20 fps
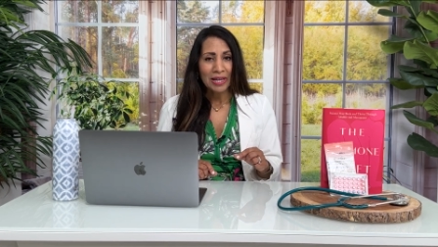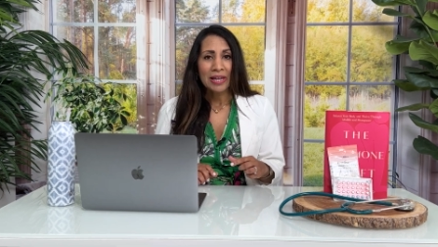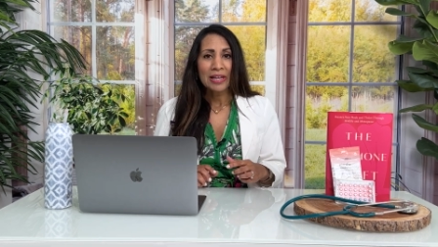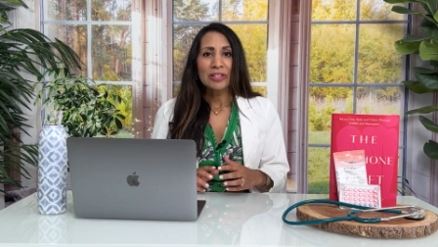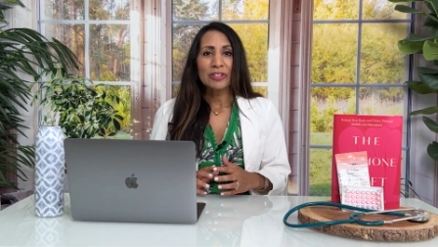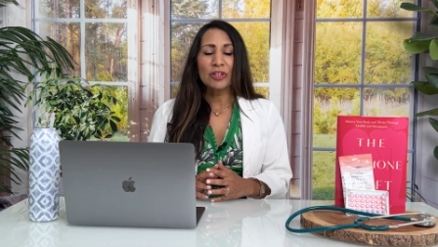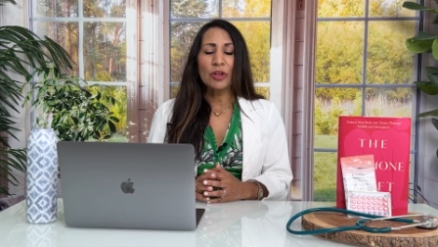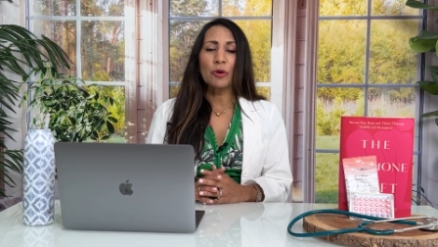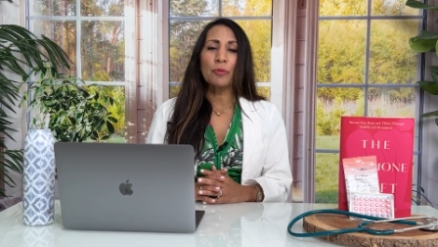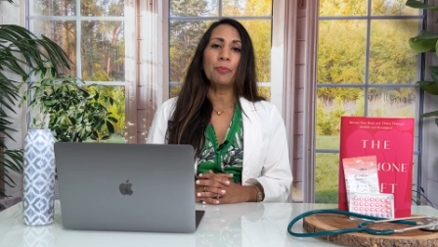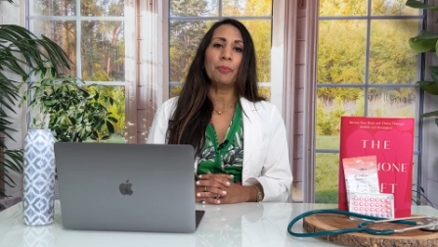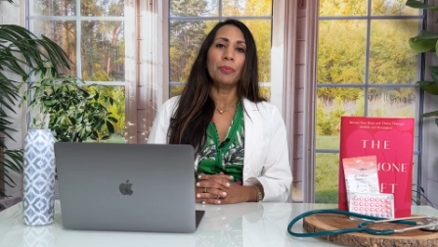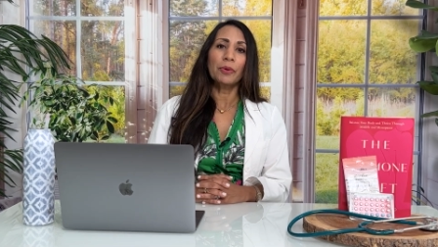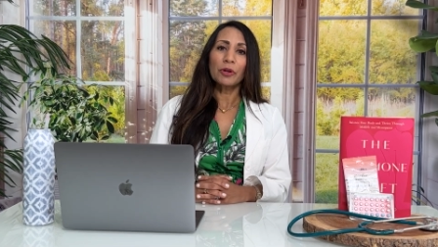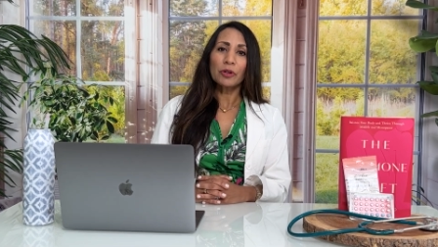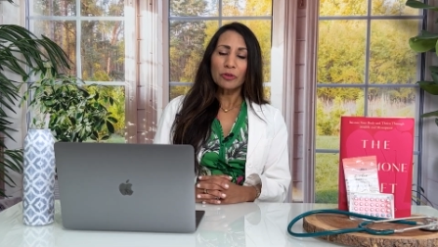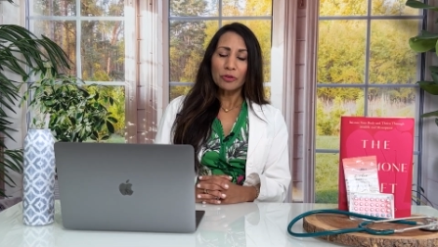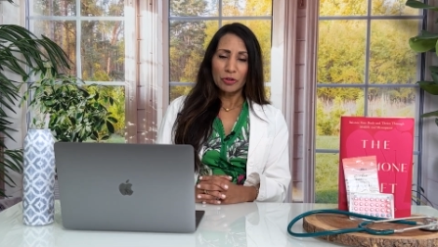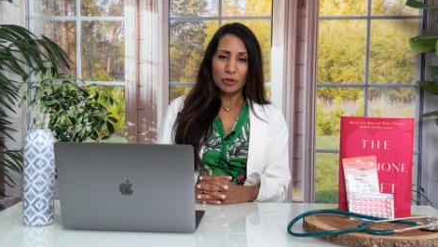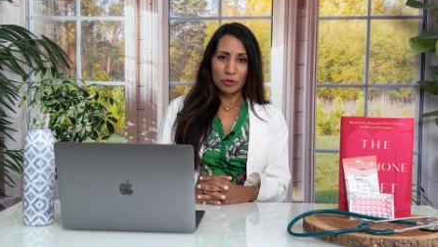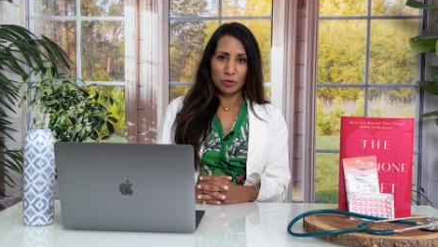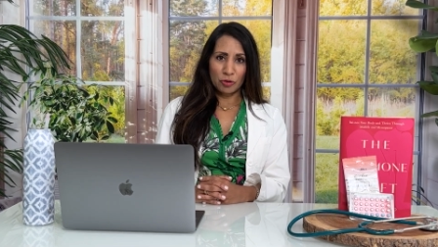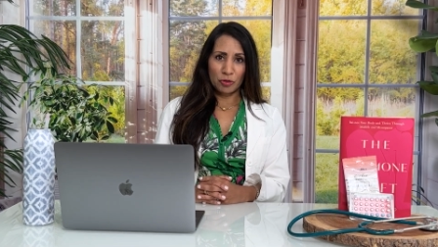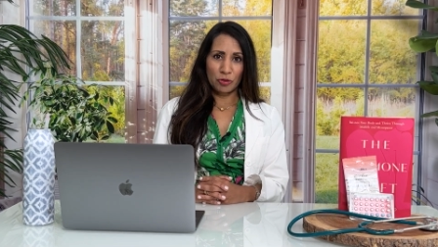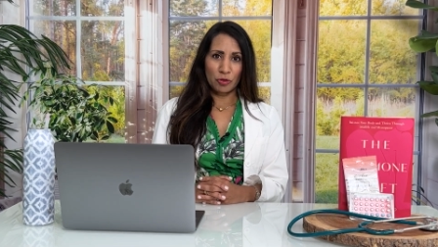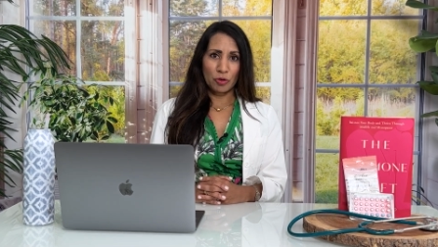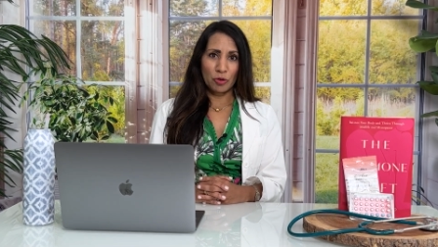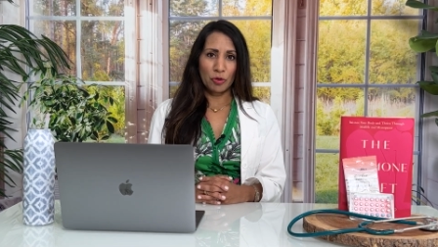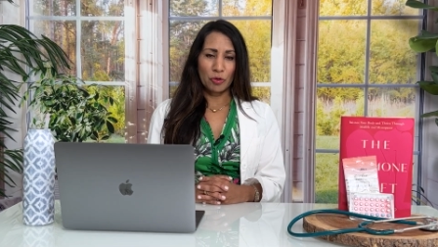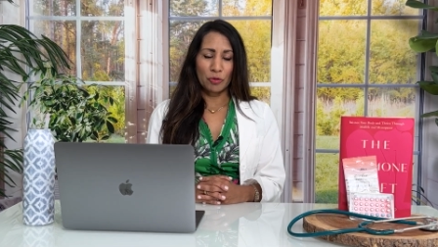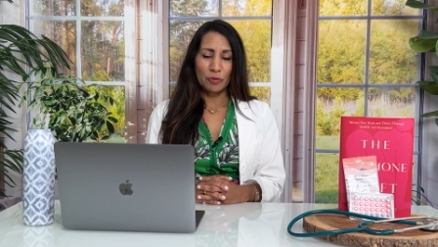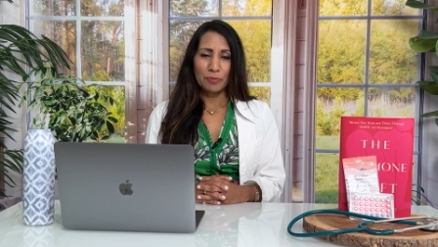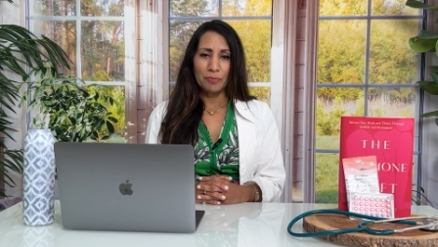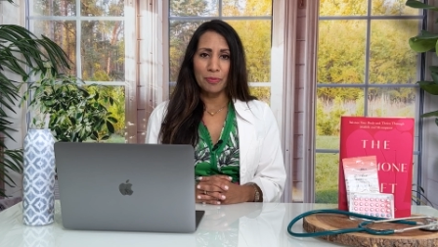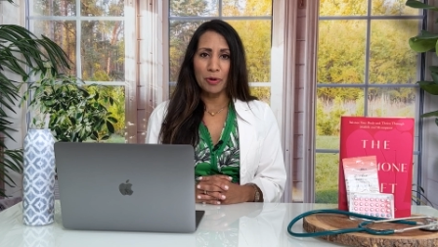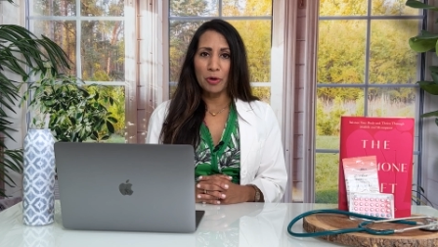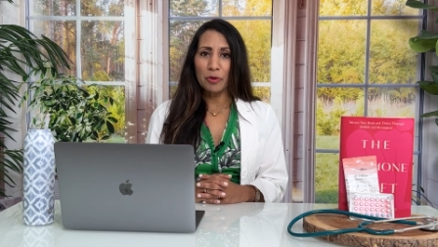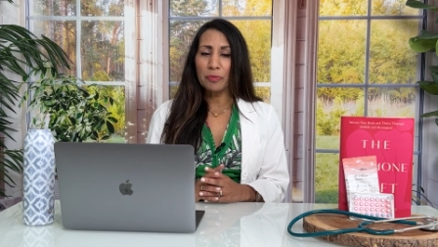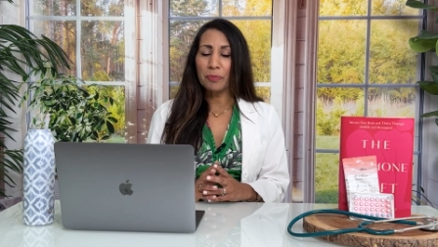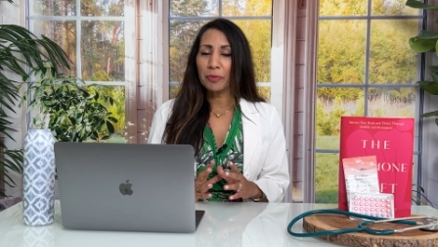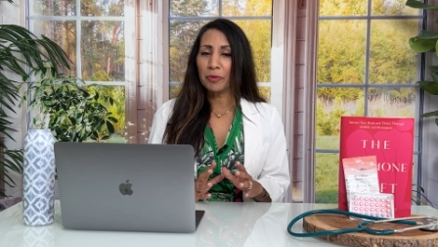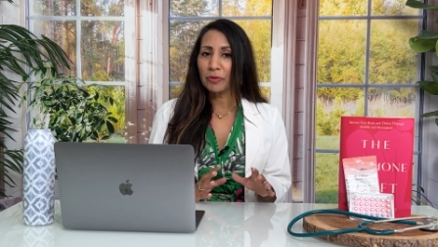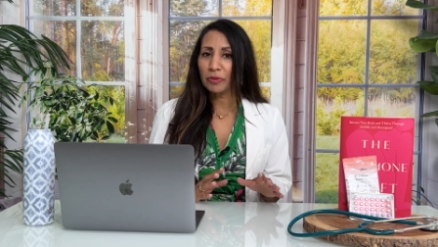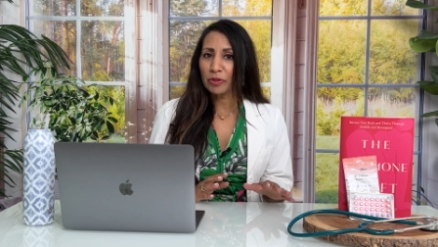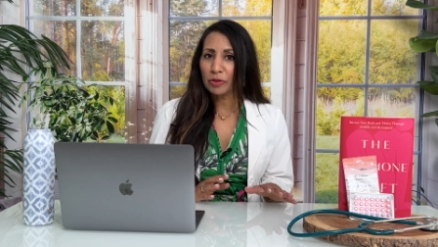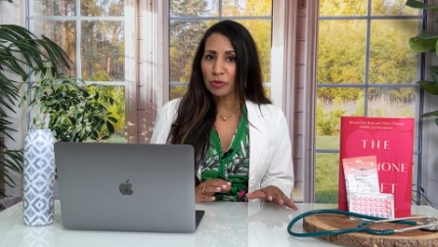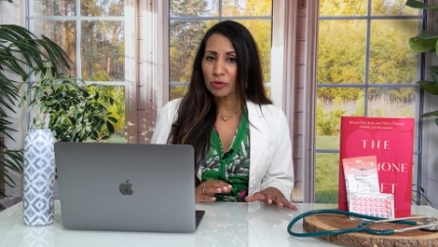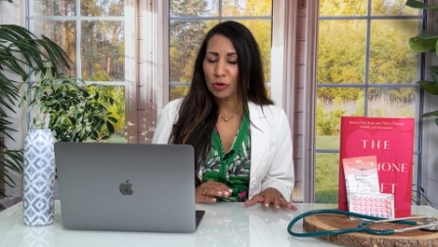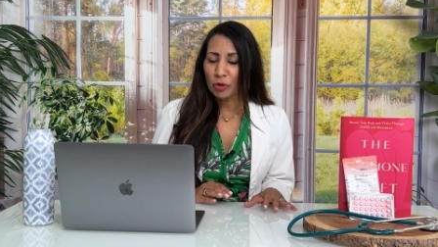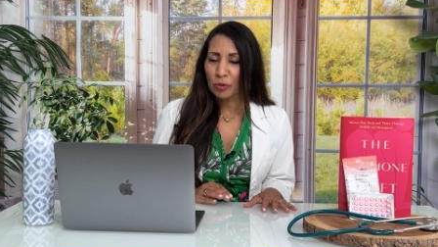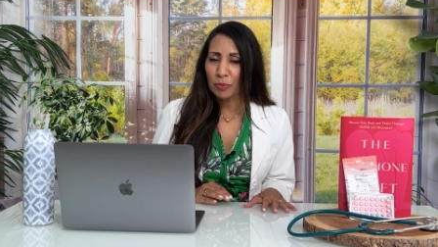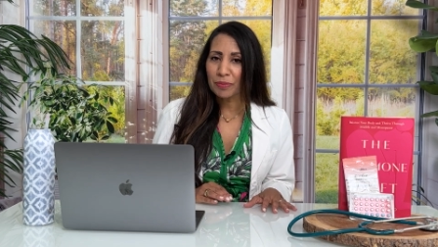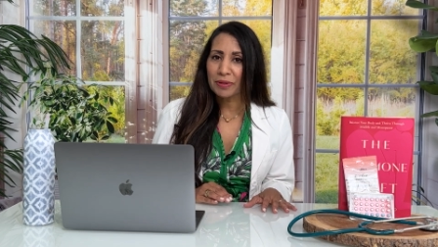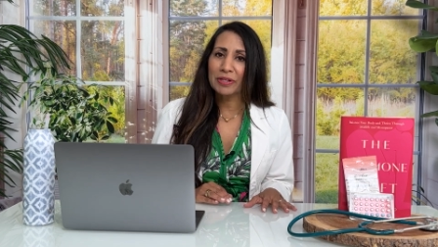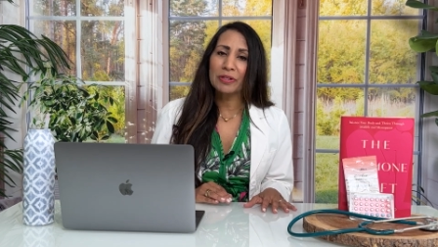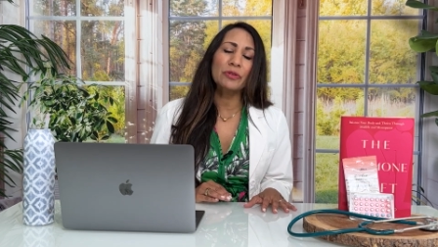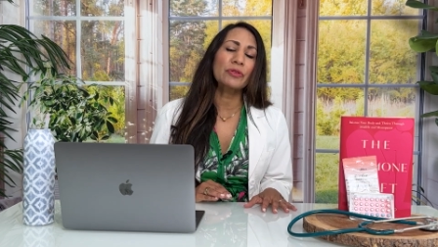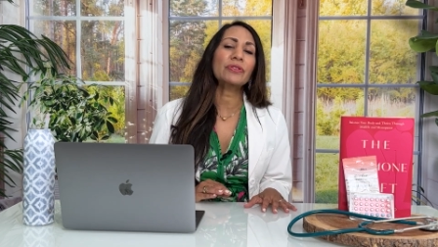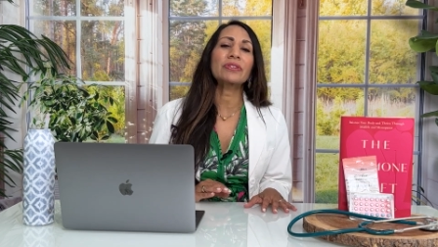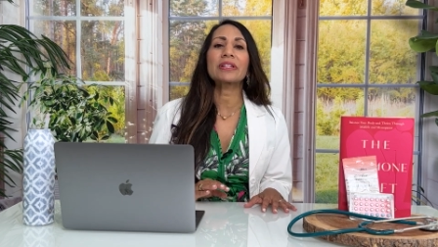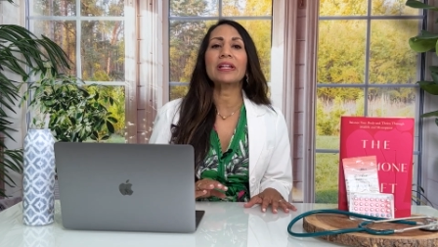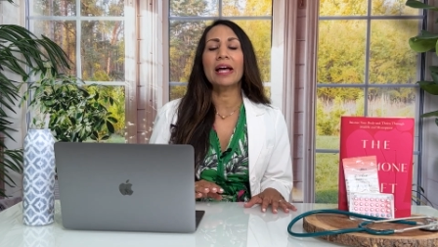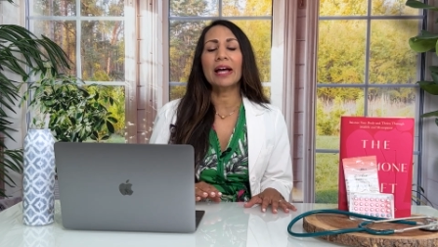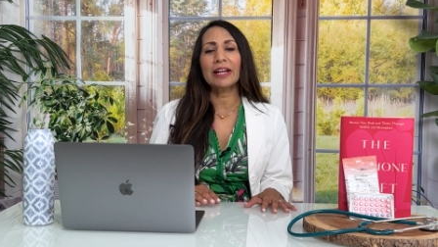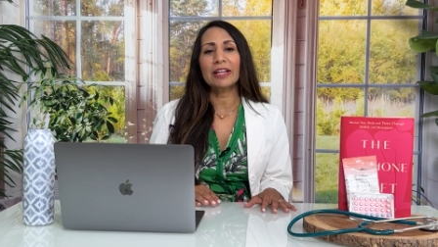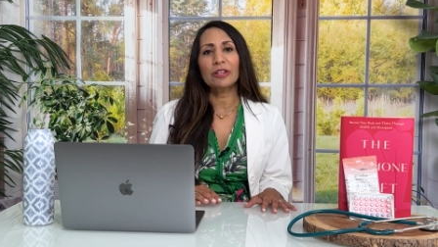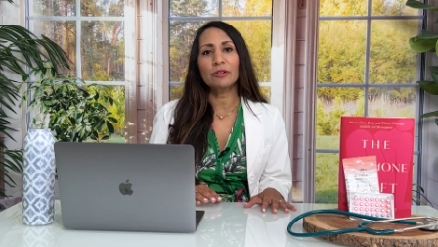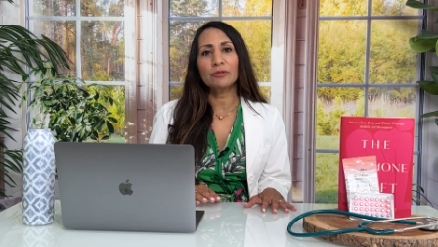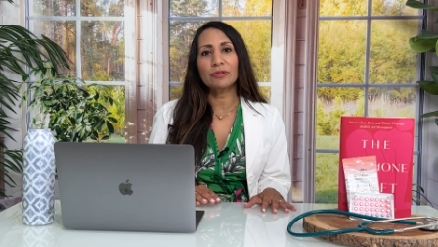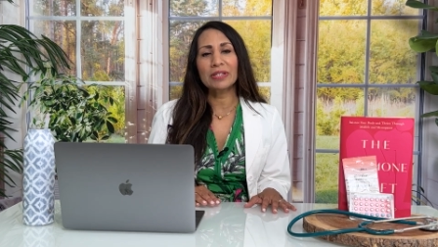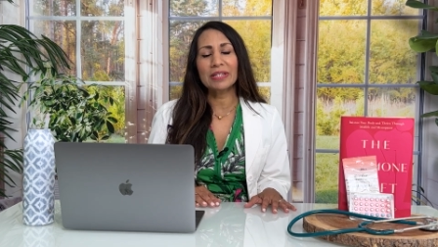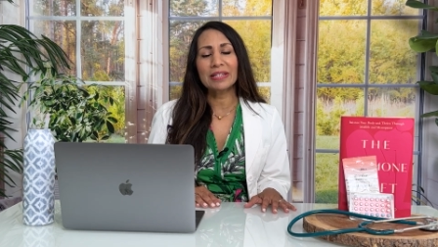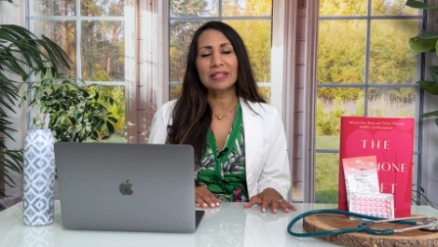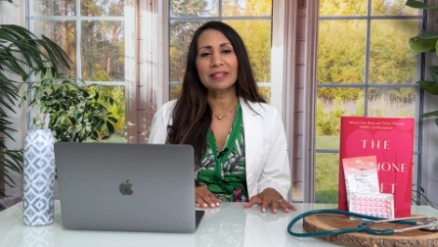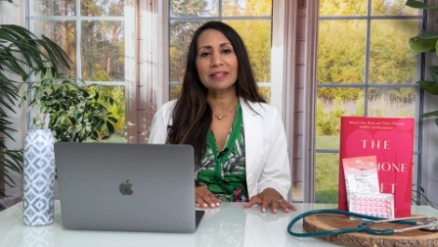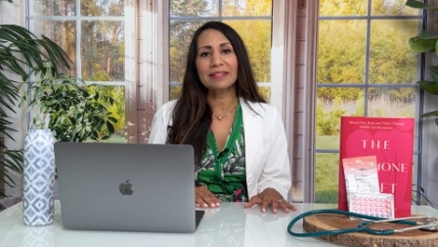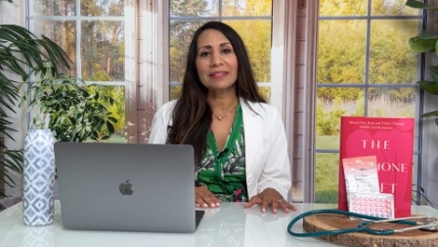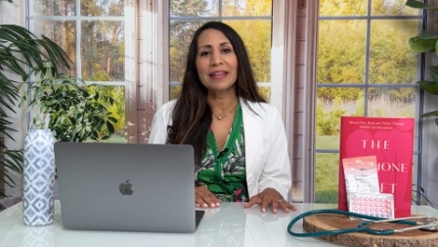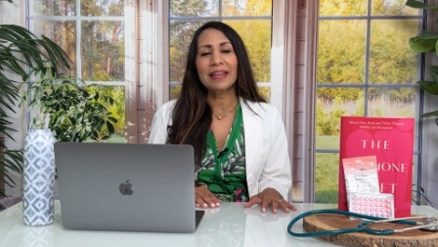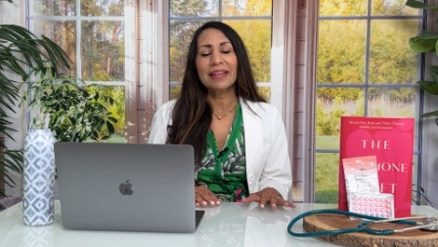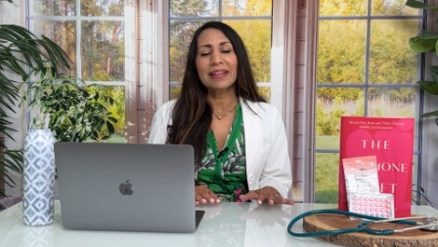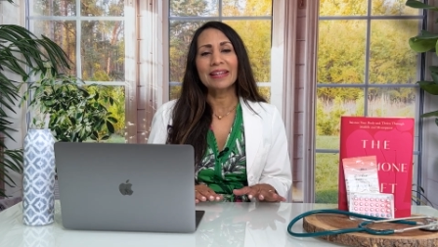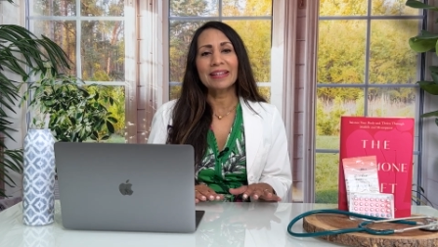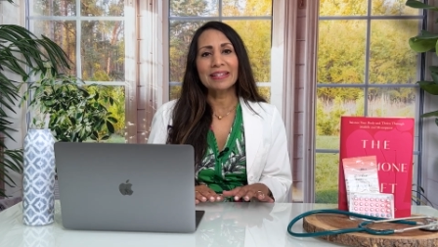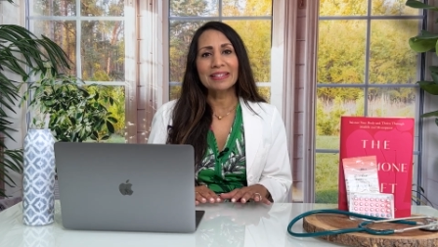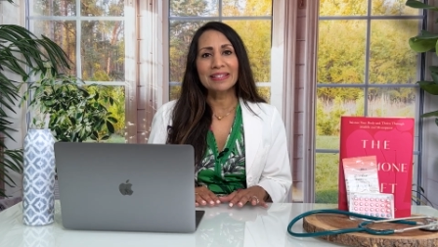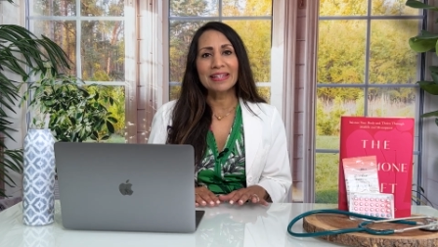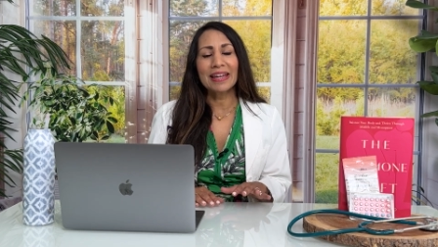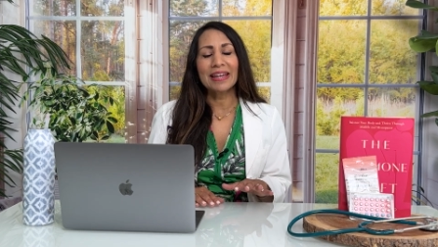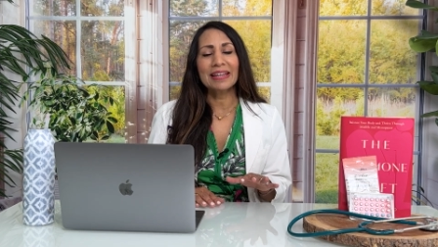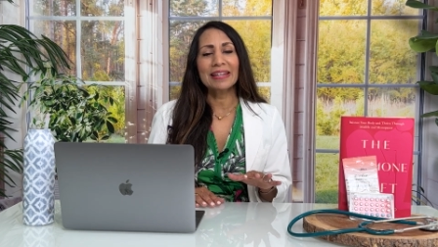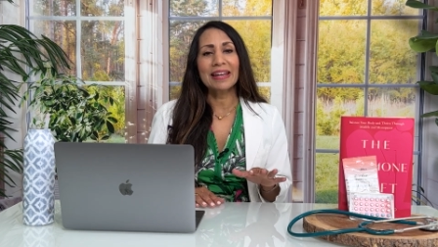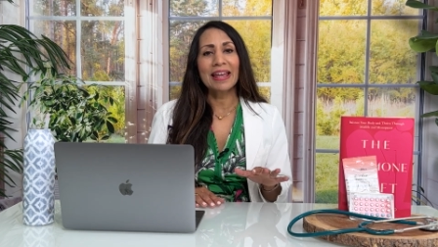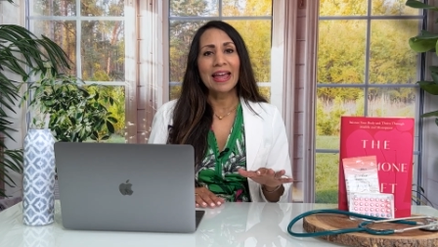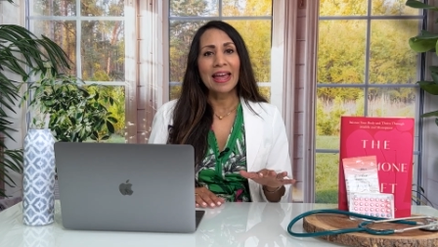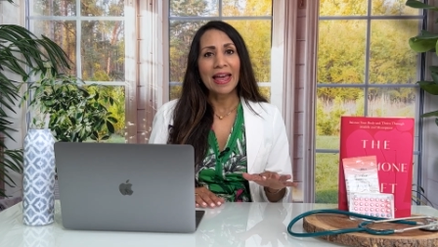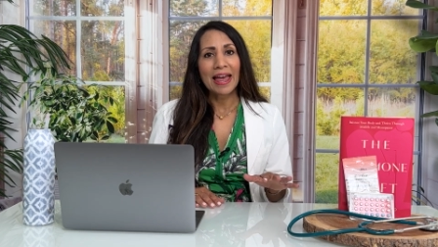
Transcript: So, birth control, both birth control pills and IUDs contain